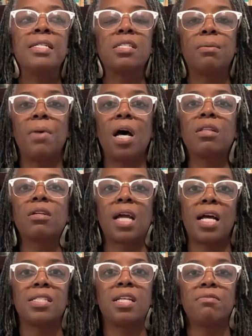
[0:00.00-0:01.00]
Some other
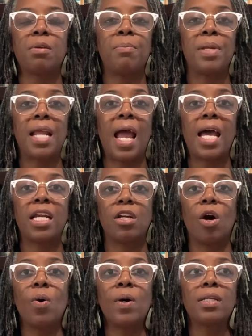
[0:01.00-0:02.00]
concepts have been added
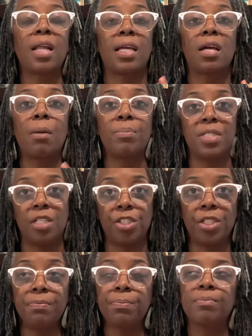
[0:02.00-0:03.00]
on, like
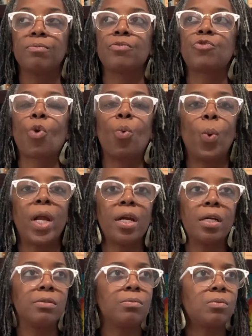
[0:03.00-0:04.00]
composition,
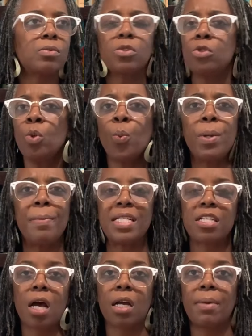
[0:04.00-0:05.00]
where we may
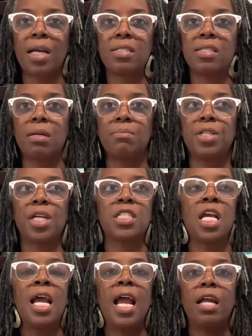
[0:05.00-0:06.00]
talk about a subject
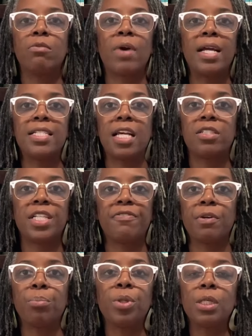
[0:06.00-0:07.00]
and write down
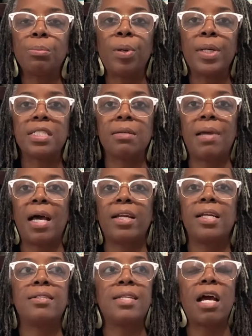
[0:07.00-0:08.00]
different bullet points about
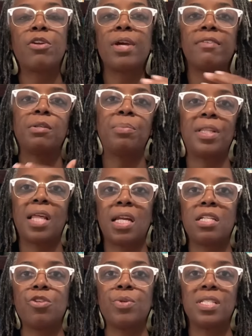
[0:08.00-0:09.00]
it. Now you have to put that
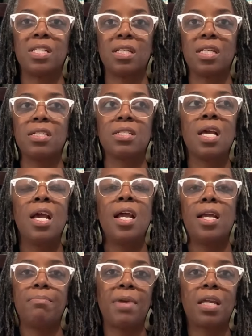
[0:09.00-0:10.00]
into a sentence
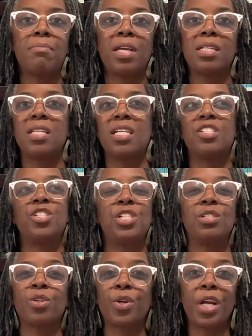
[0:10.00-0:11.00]
and make it make sense.
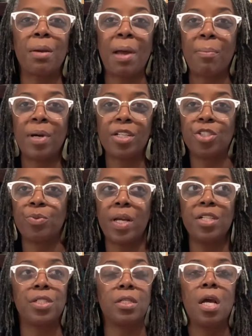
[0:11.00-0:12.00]
She's learning about
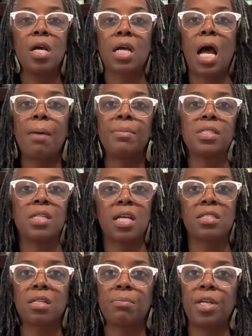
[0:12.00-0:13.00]
punctuation, commas,
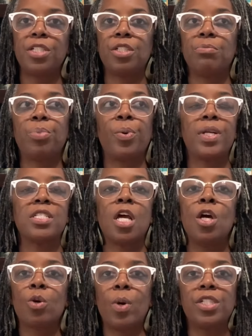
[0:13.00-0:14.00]
exclamation points,
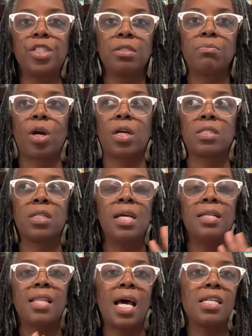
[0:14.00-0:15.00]
question marks.
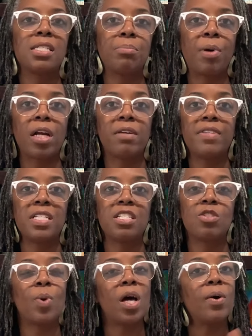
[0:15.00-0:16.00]
That is a part of this
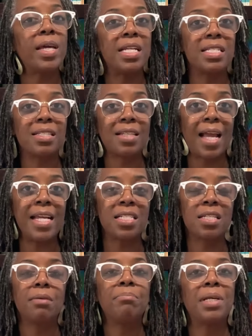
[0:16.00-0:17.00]
as well. It is
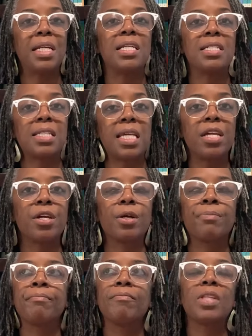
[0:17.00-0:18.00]
light, but it is
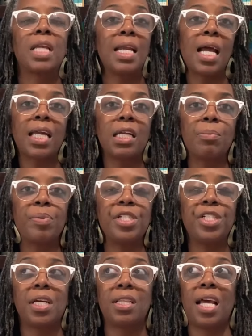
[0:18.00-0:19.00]
here. And I can
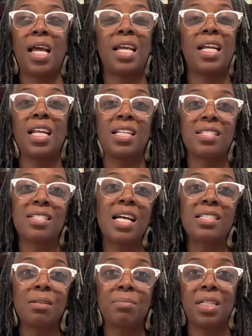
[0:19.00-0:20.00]
appreciate that. And it's
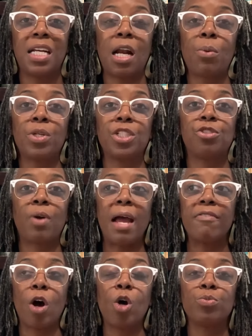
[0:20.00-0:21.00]
not something that I want to
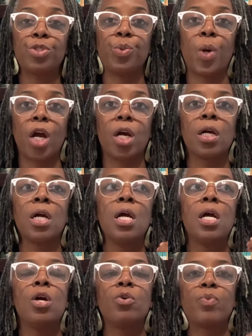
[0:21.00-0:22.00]
drive home to her
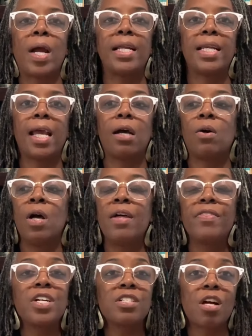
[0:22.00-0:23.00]
right now.
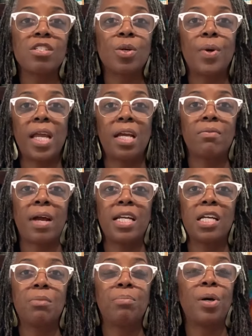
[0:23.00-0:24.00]
There's also a
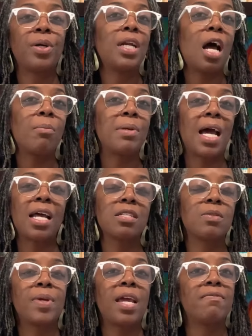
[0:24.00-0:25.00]
handwriting component. I'll be
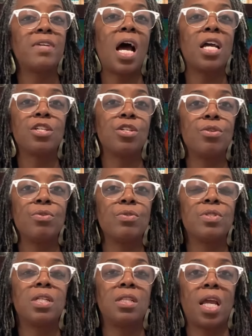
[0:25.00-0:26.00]
honest, we have not
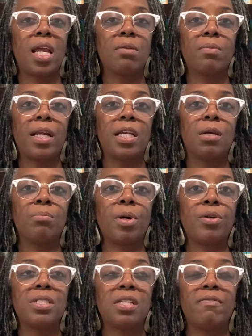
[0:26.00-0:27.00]
used the handwriting
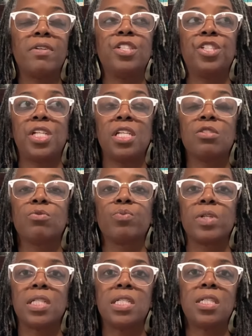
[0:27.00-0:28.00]
components of it. She has
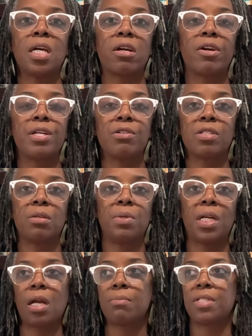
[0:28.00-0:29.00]
really dug her heels in
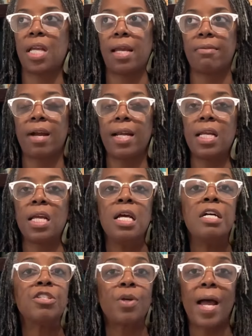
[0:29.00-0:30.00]
when it comes to handwriting.
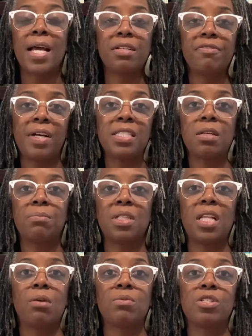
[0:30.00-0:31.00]
So I had to find
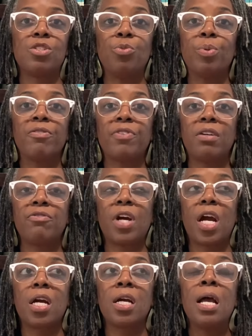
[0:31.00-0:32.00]
something that was super fun for
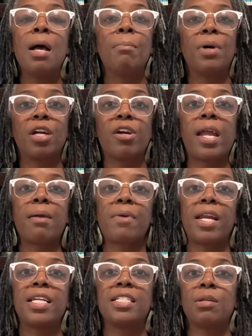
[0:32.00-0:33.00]
her, but her
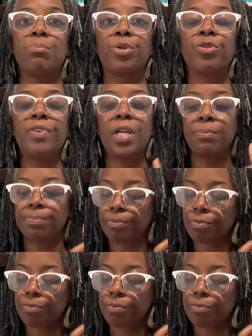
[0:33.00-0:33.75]
handwriting is improving.